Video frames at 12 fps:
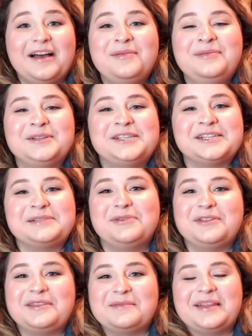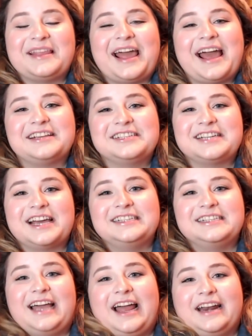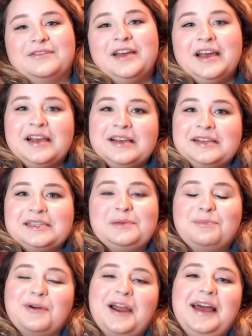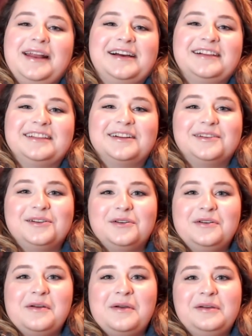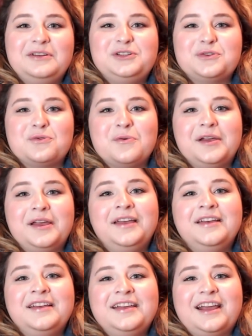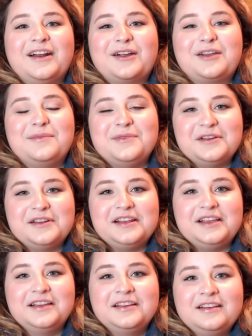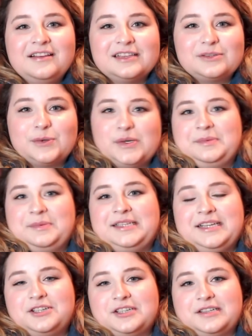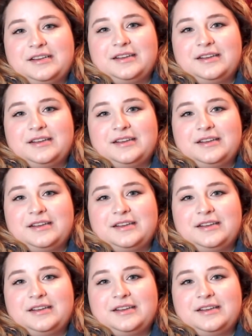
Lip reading: but just put them on the hashtag to kind of spread a little joy in our community this Christmas season,